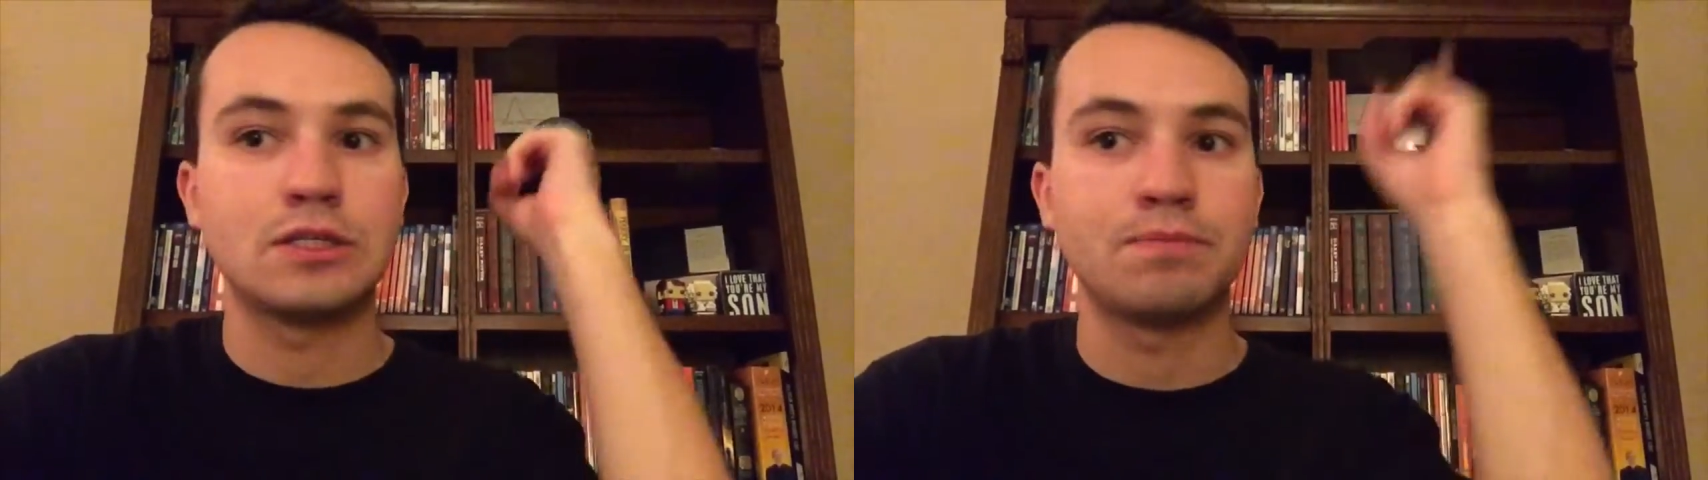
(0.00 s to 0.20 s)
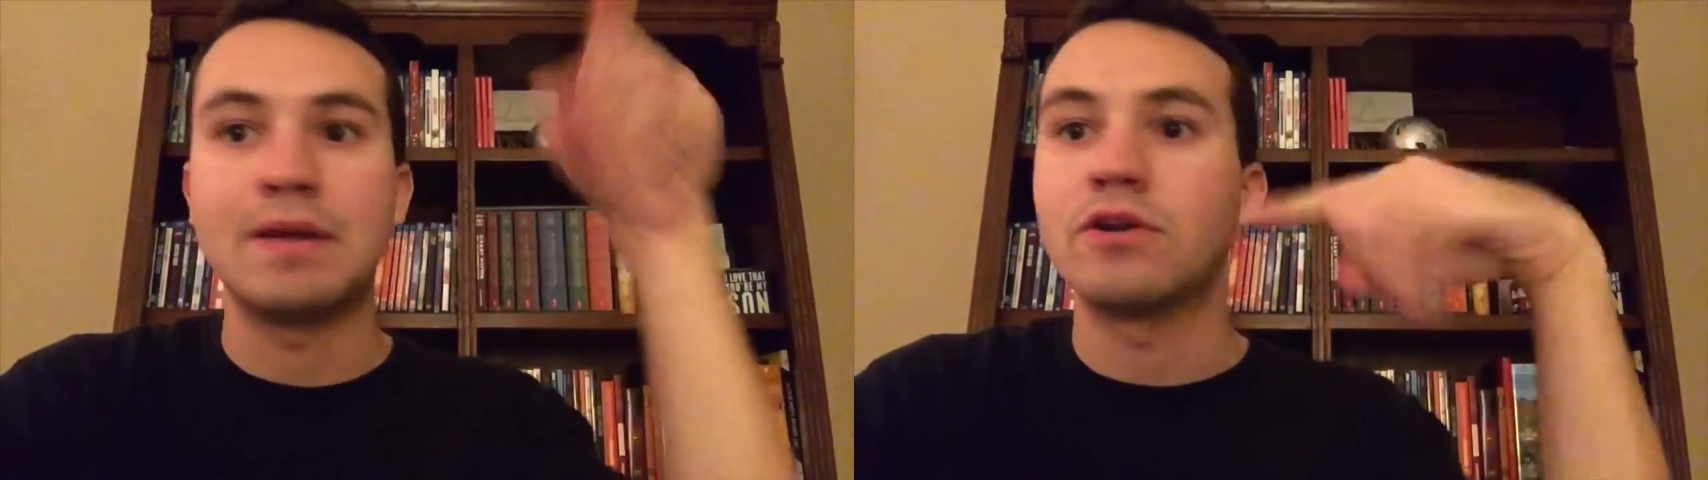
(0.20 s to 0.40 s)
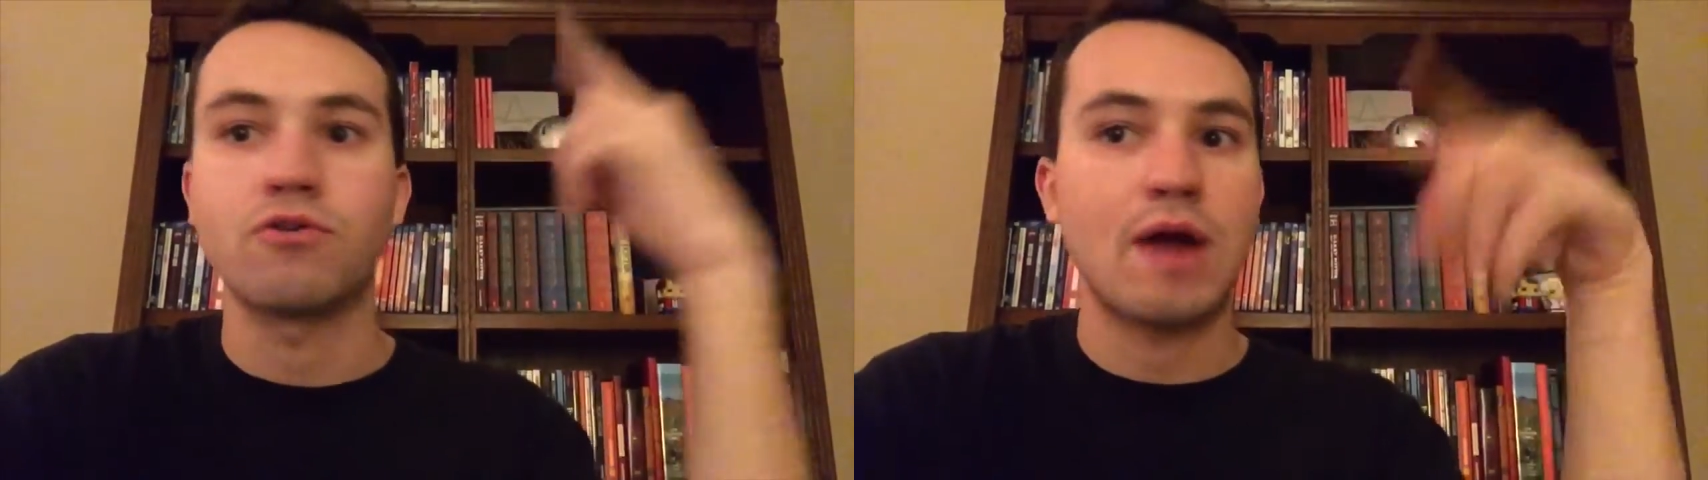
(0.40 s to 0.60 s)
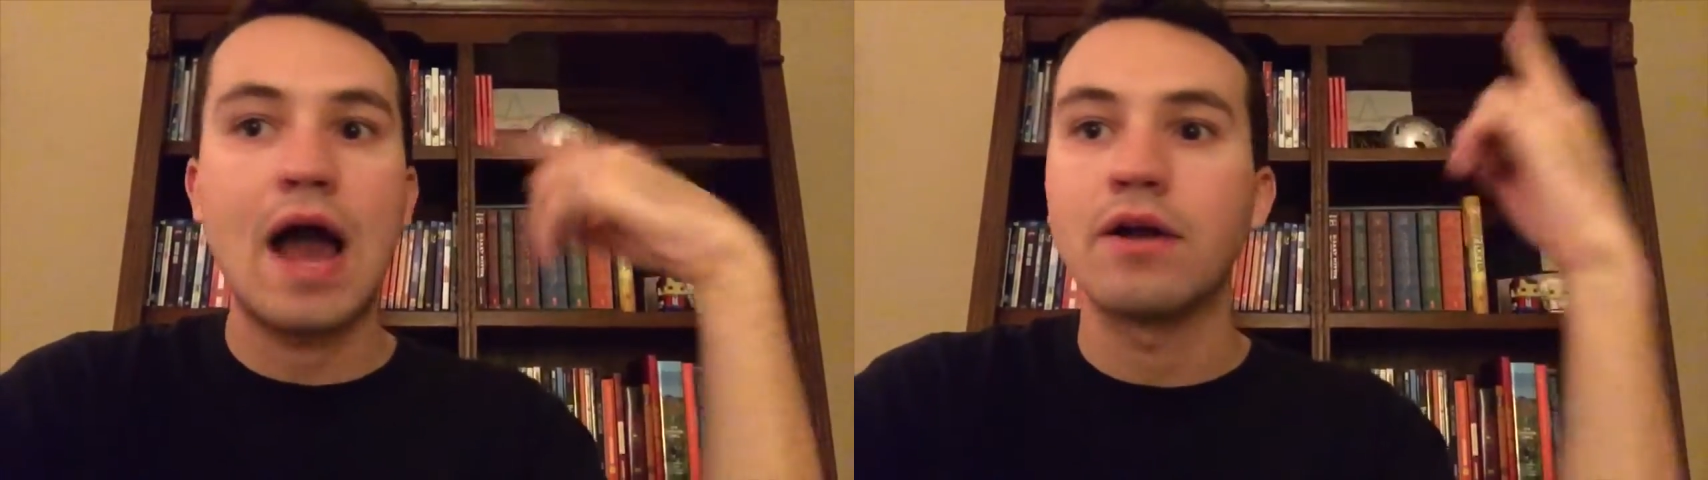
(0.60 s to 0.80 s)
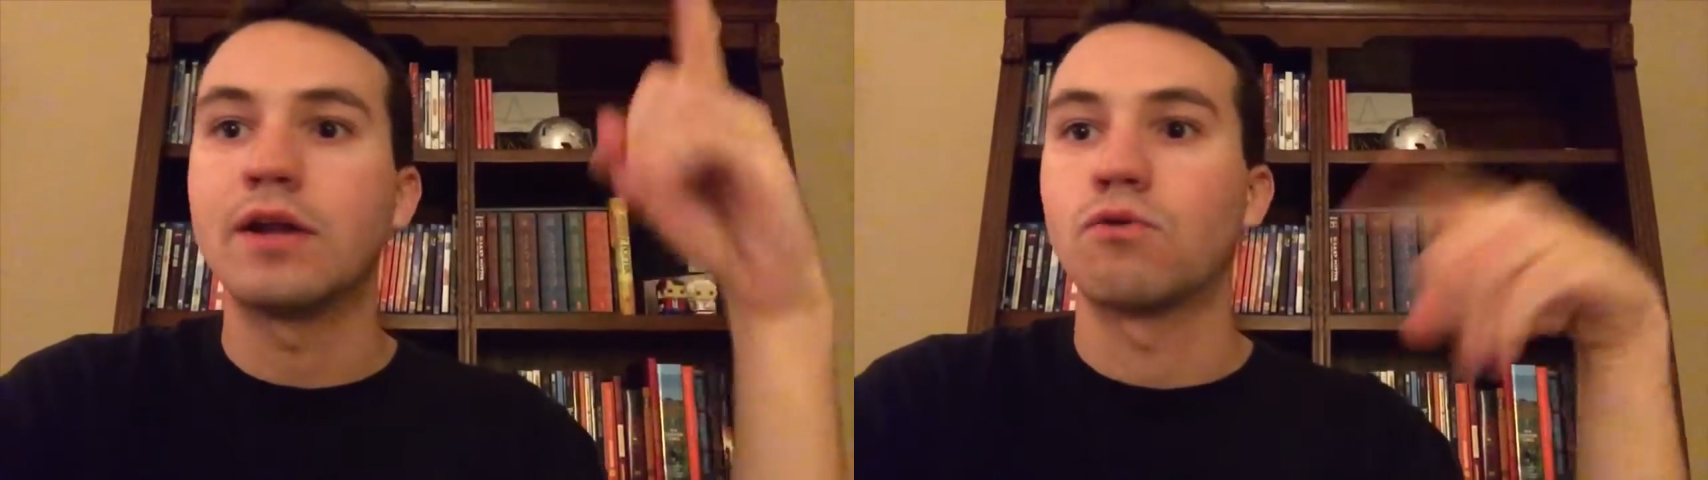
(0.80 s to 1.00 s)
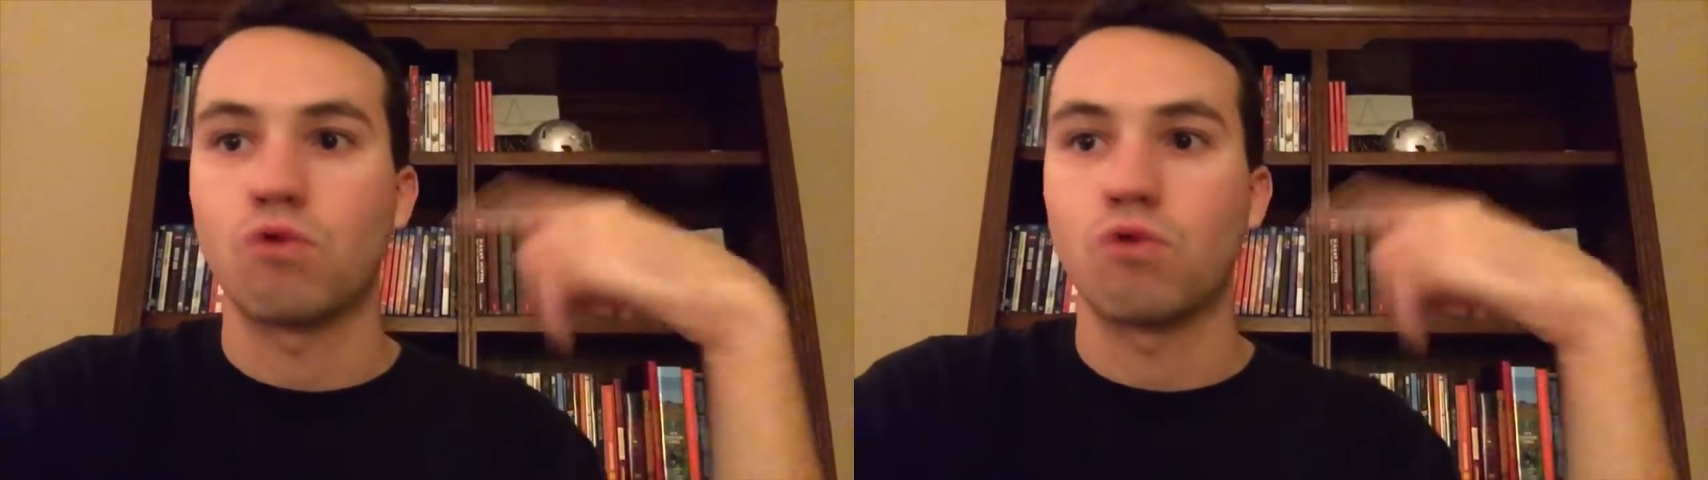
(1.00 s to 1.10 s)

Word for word: spinning around in a